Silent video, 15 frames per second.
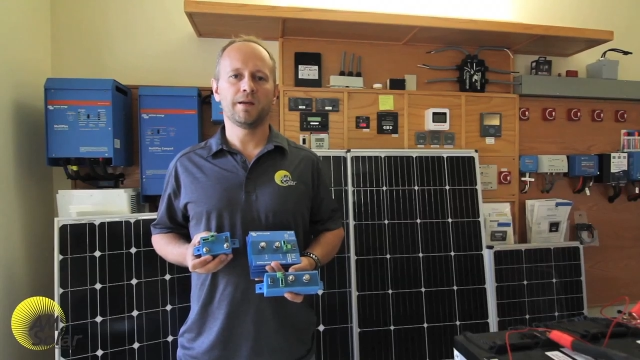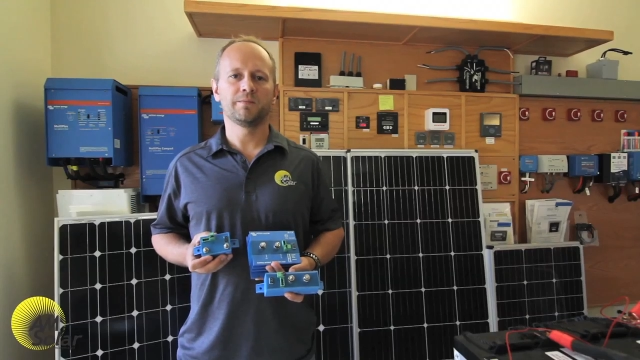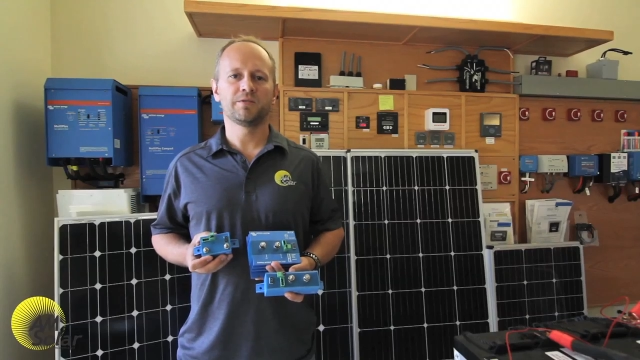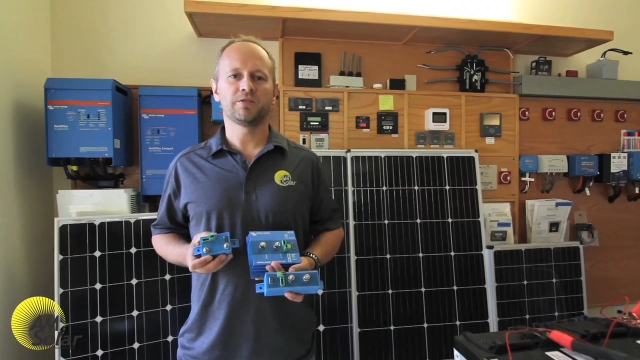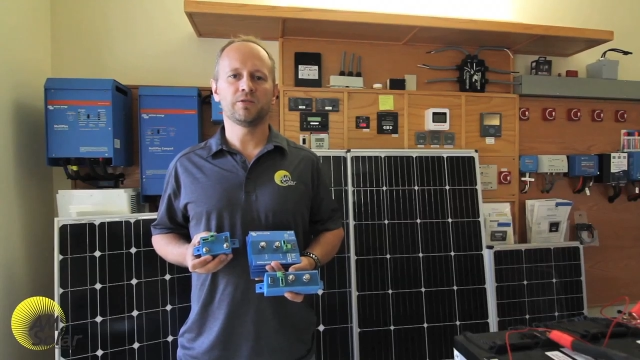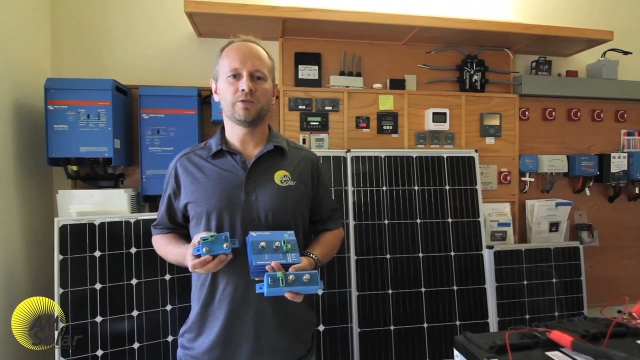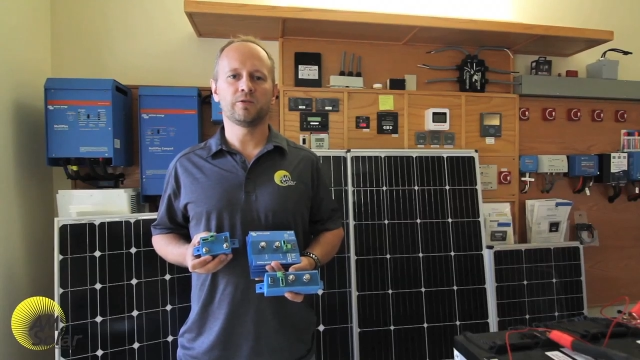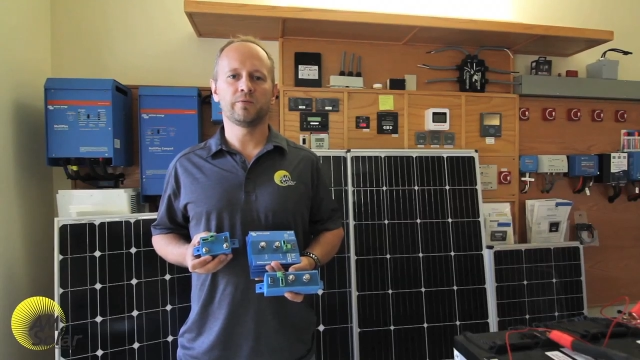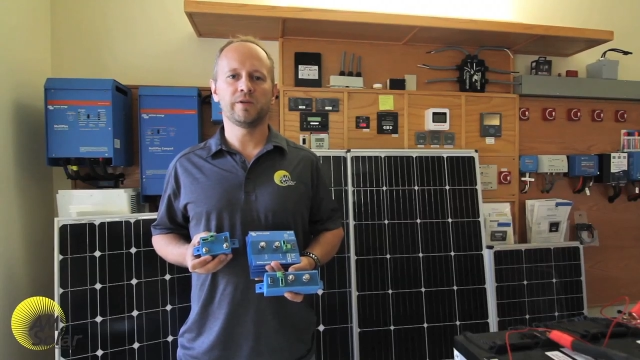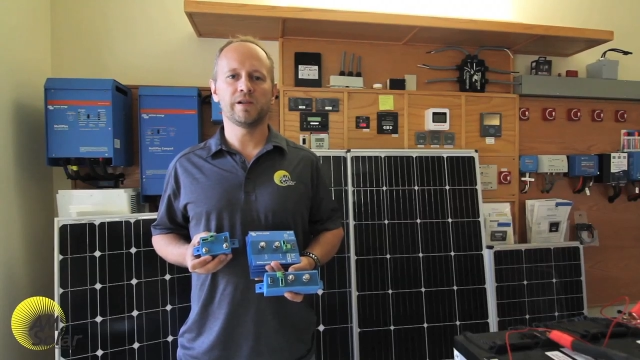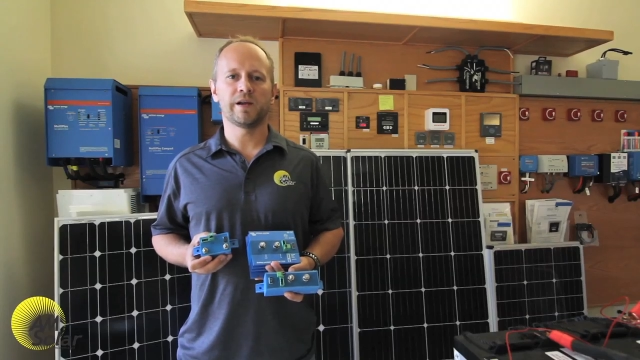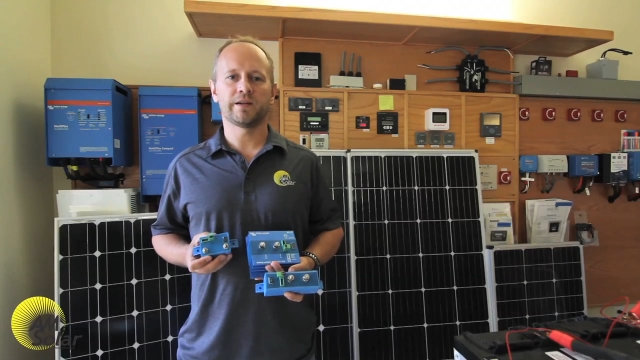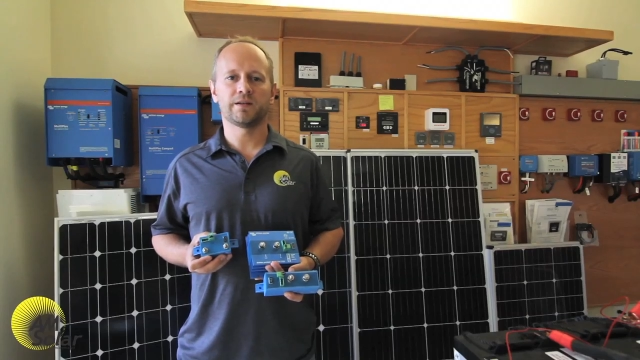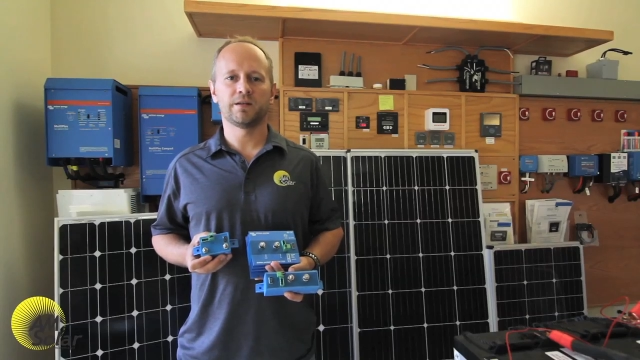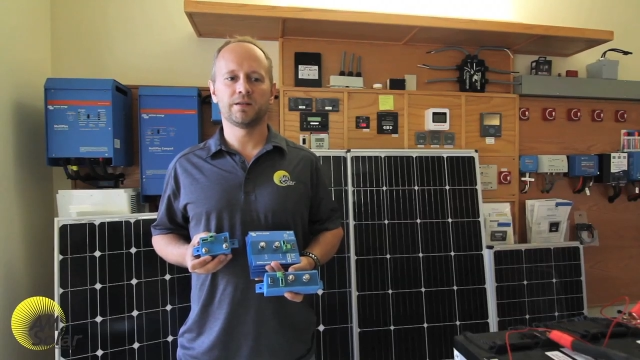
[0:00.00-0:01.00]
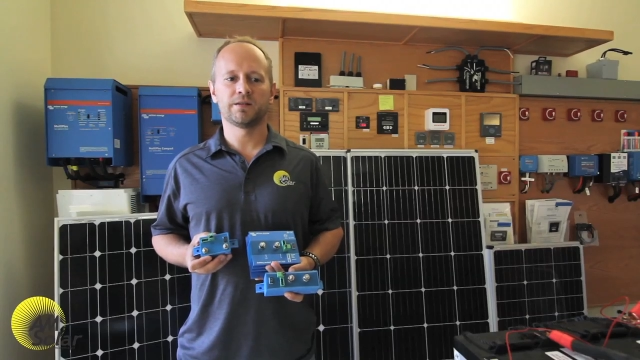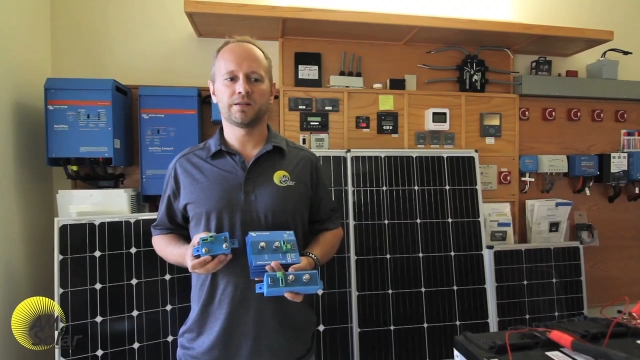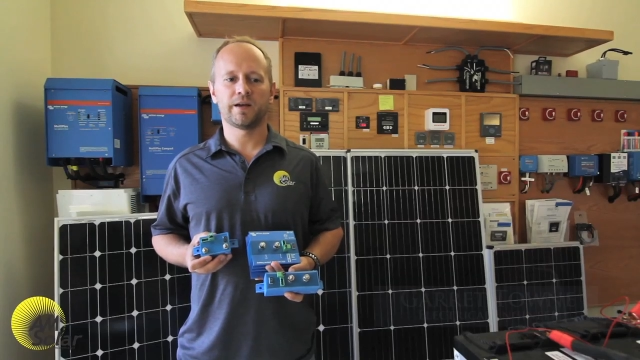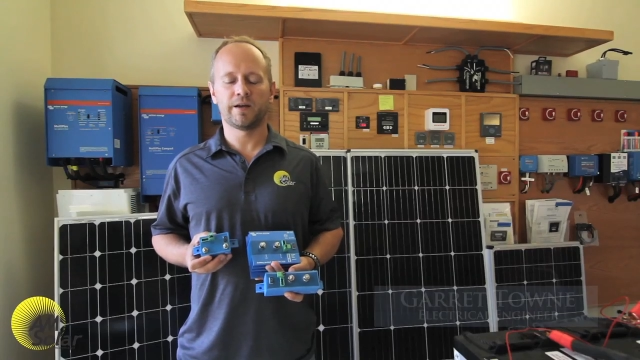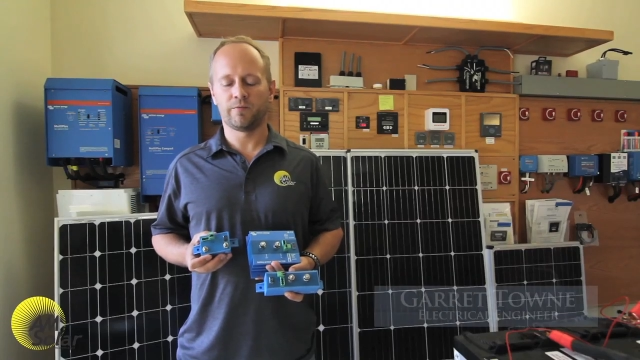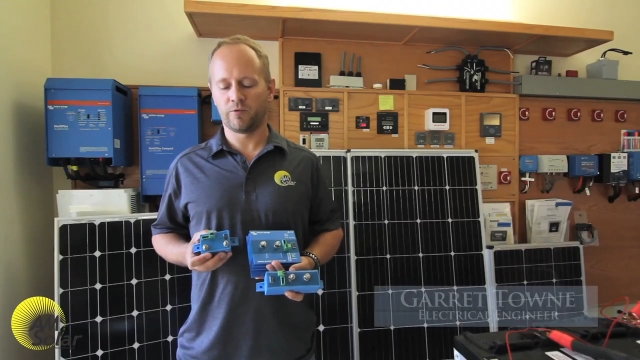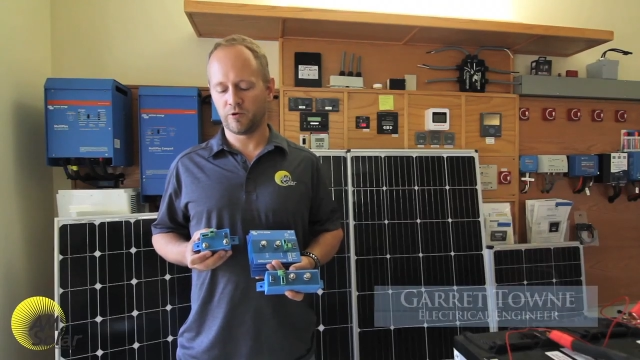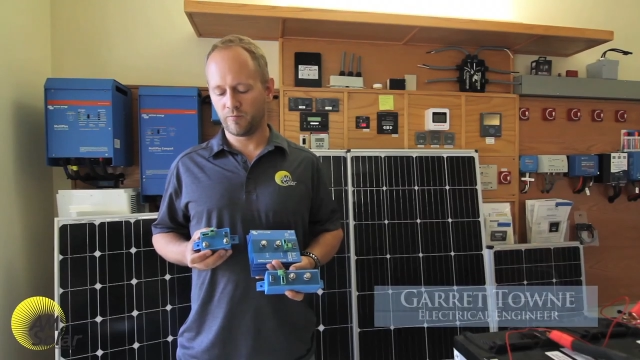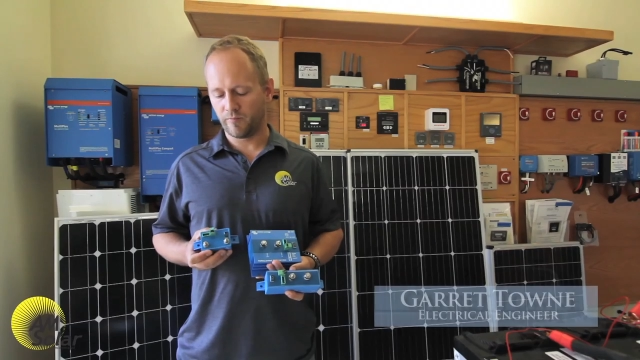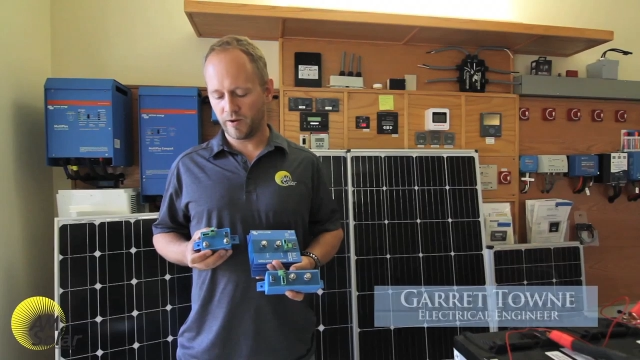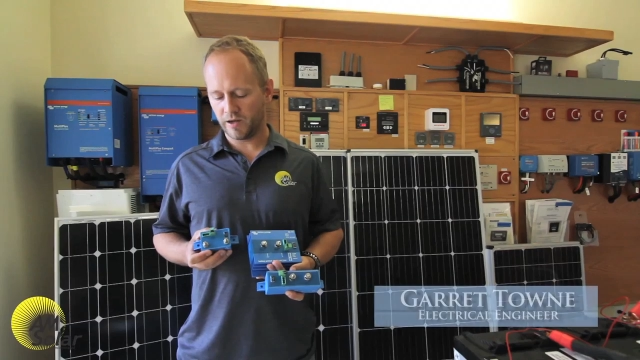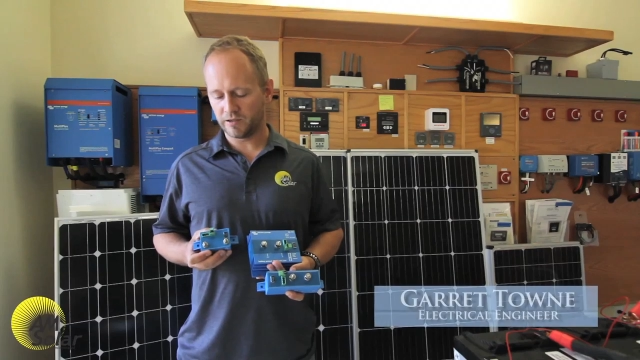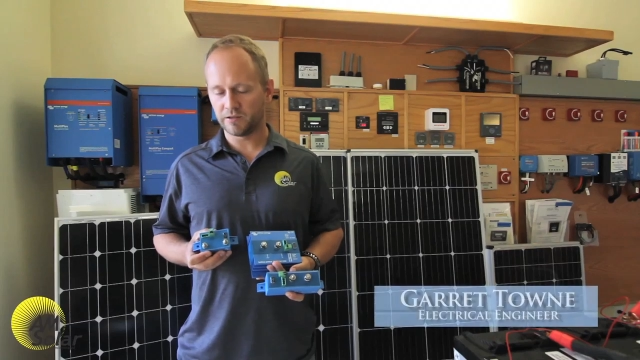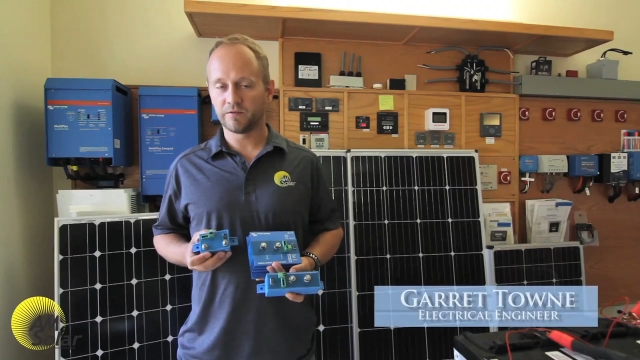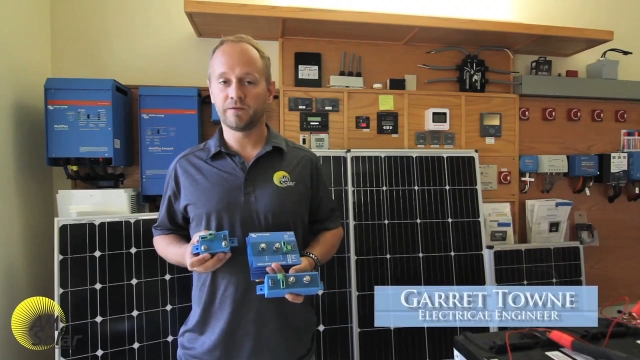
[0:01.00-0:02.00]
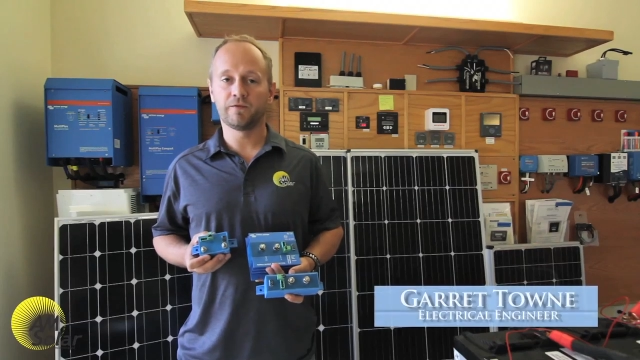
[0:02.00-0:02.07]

AM Solar, we like to design robust,